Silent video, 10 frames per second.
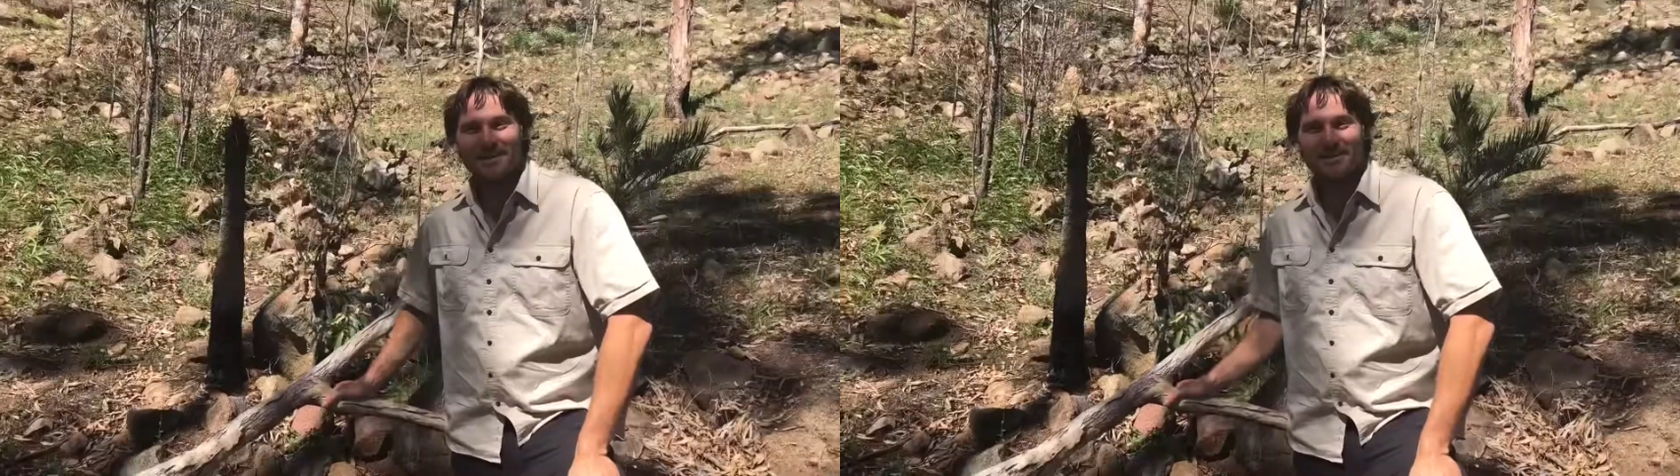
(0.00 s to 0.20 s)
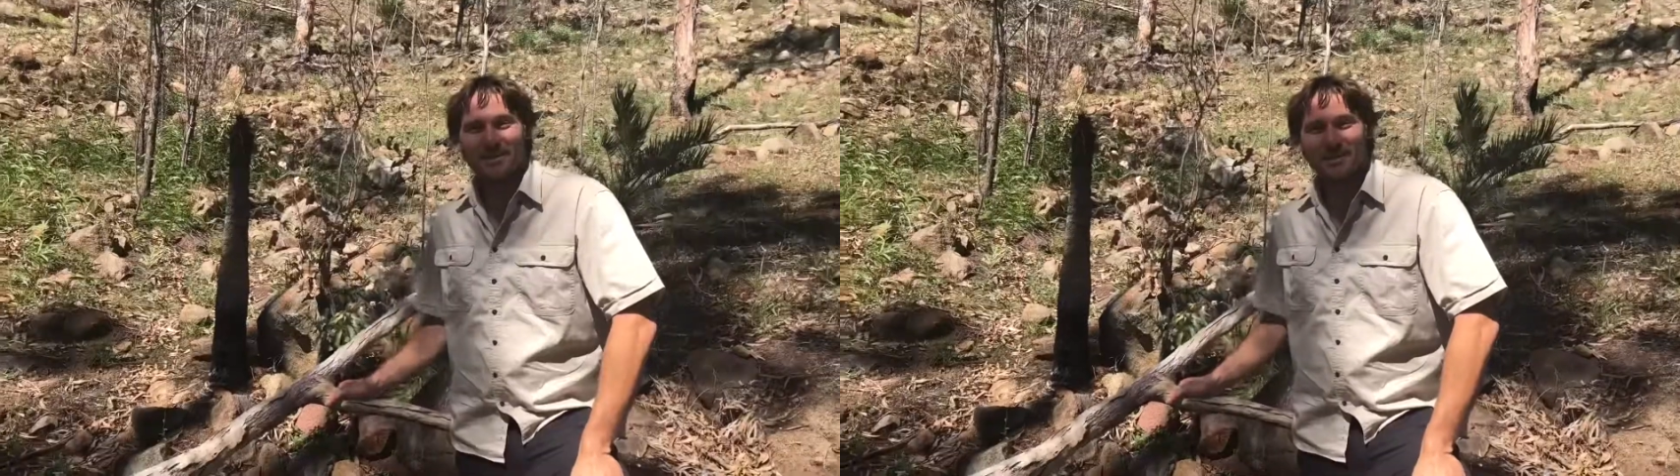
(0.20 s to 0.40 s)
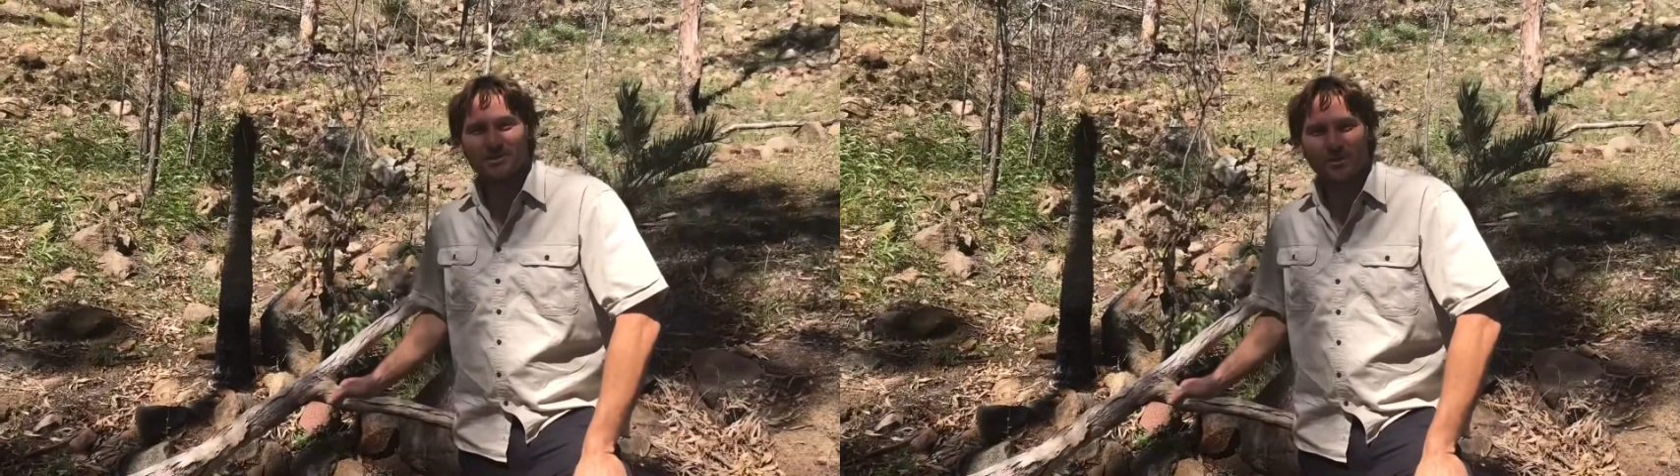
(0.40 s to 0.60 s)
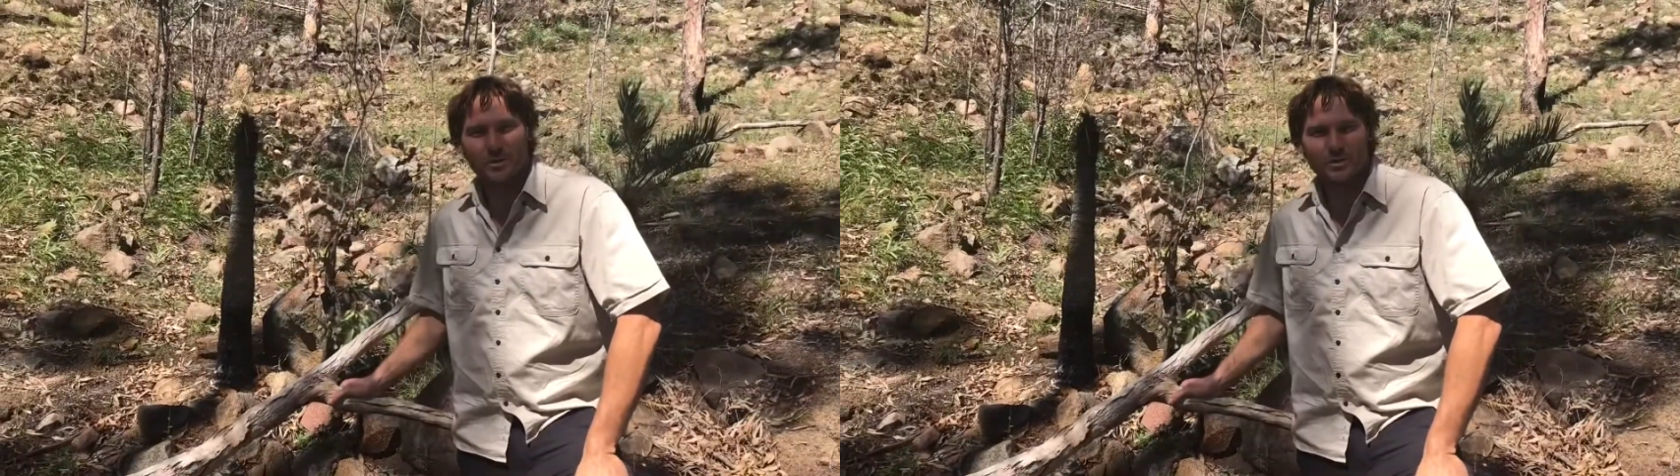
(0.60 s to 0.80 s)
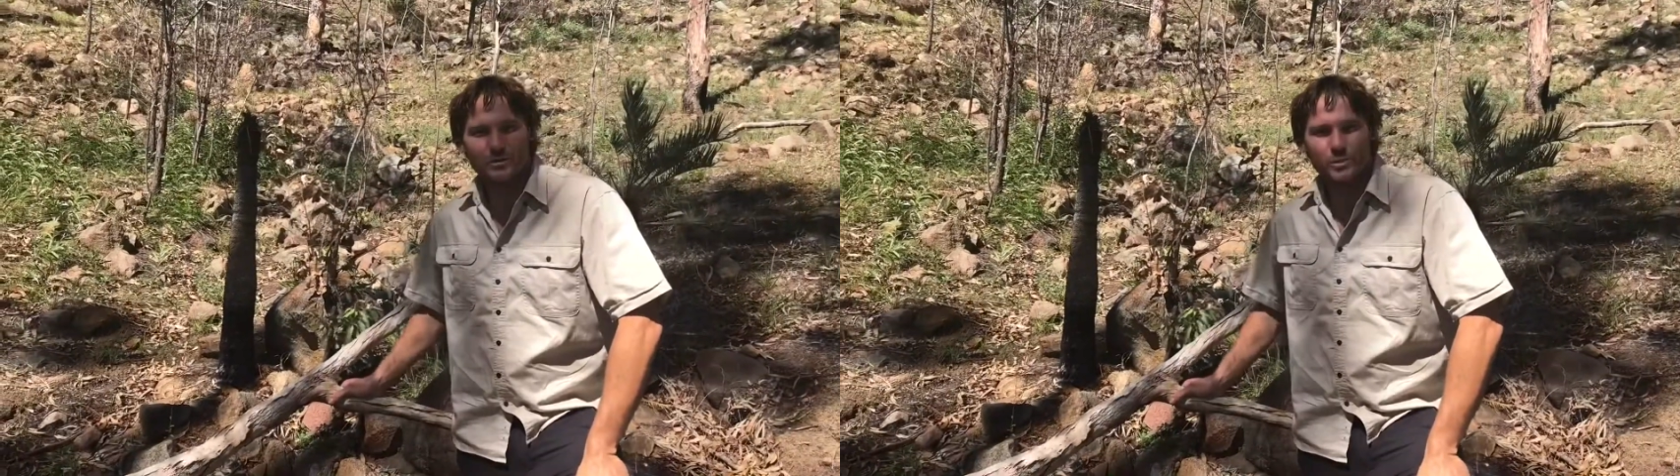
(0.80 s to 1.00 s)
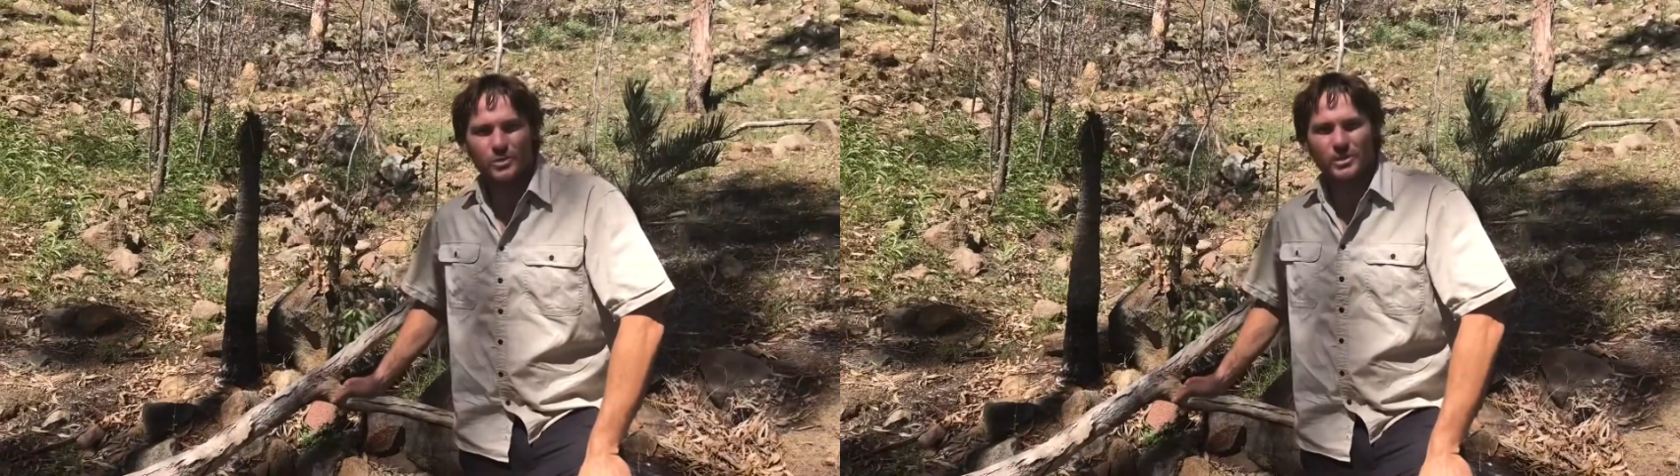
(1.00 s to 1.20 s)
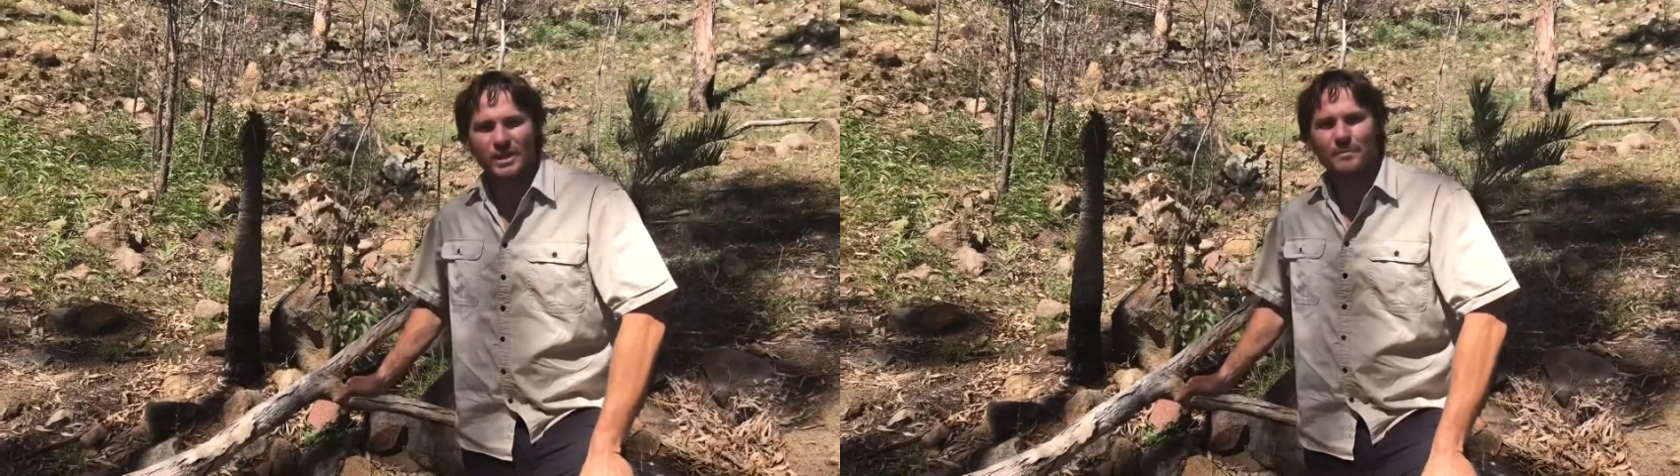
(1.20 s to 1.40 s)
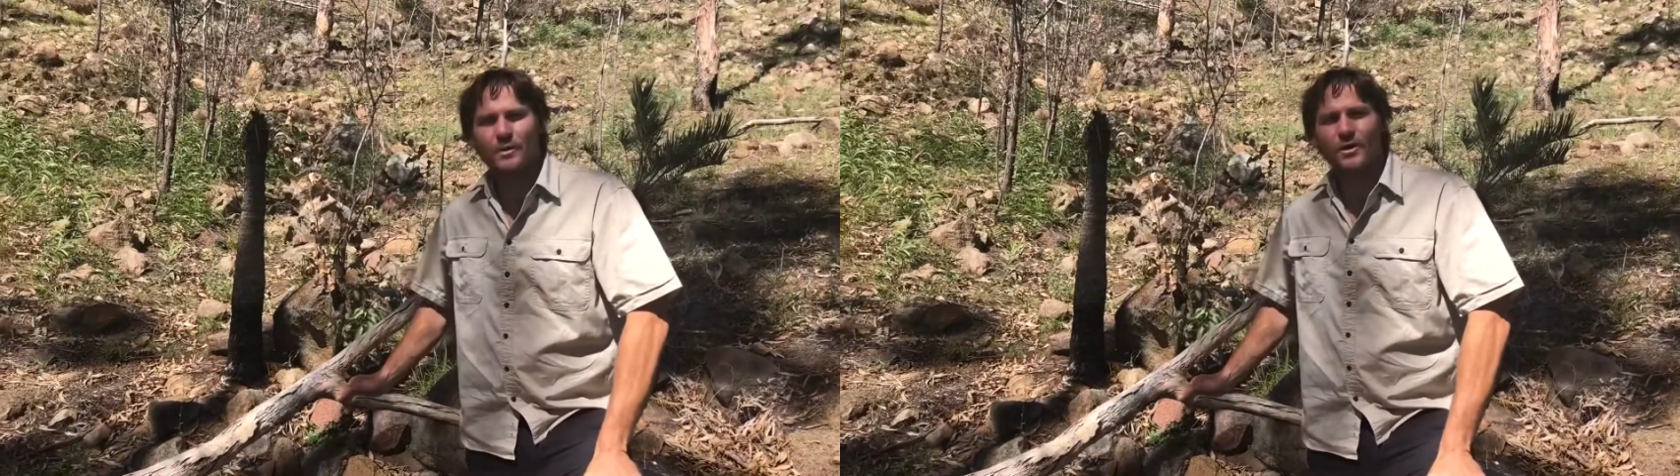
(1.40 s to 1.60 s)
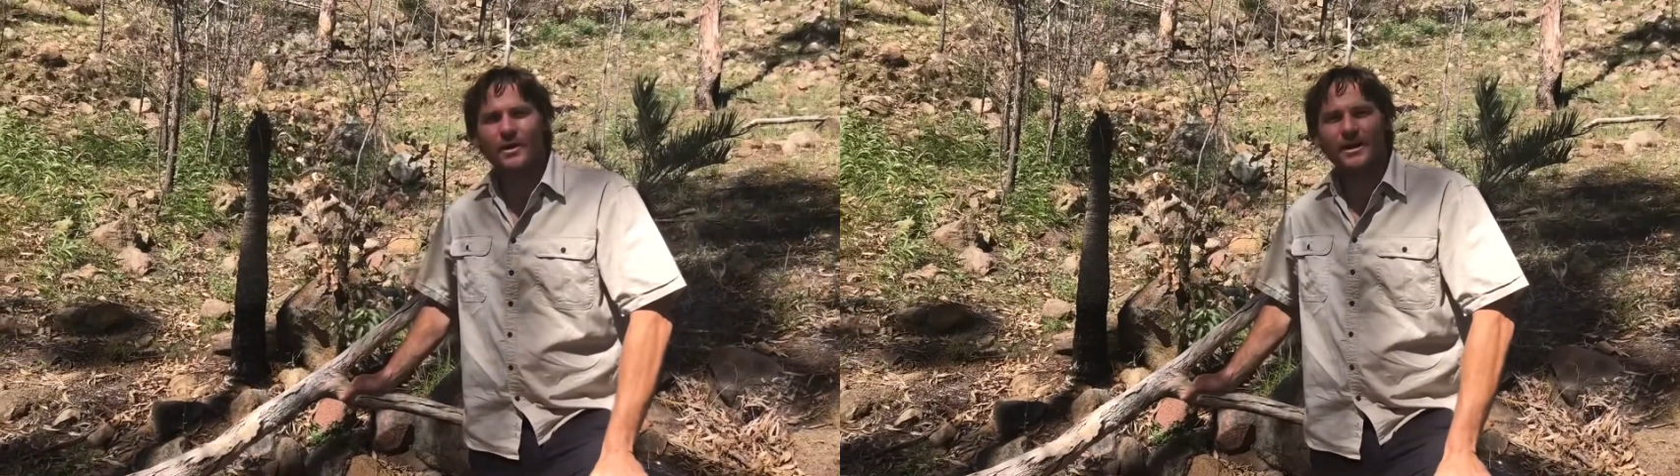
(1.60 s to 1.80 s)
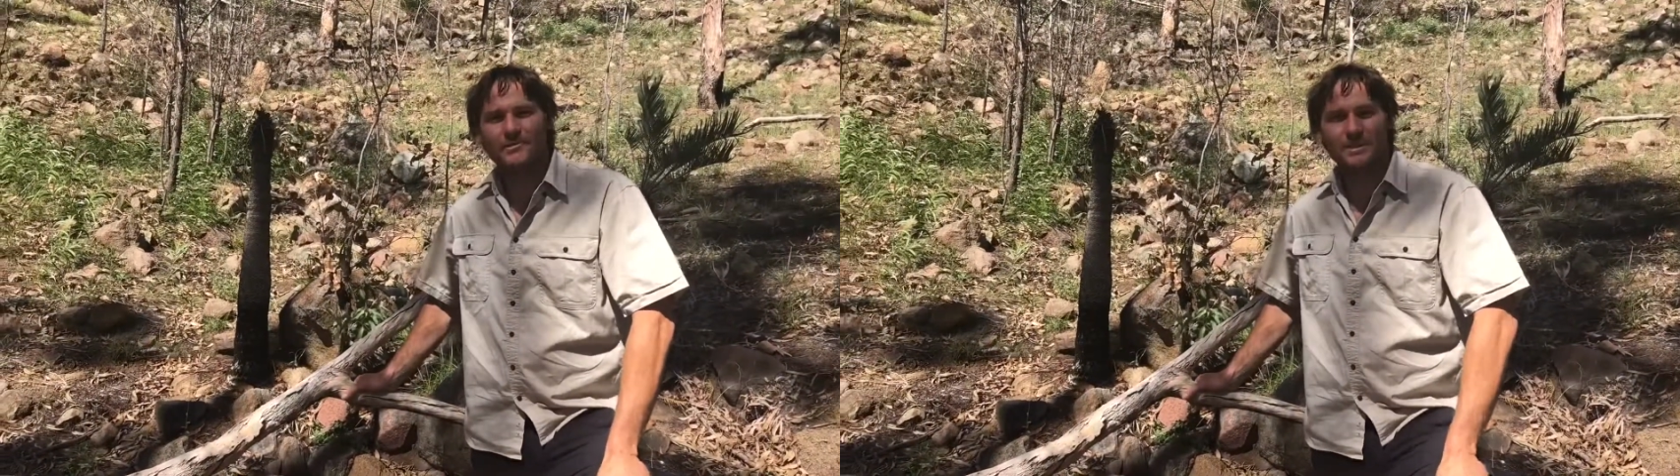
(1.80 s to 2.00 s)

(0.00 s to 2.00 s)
So next time you're in the bush, keep your eye out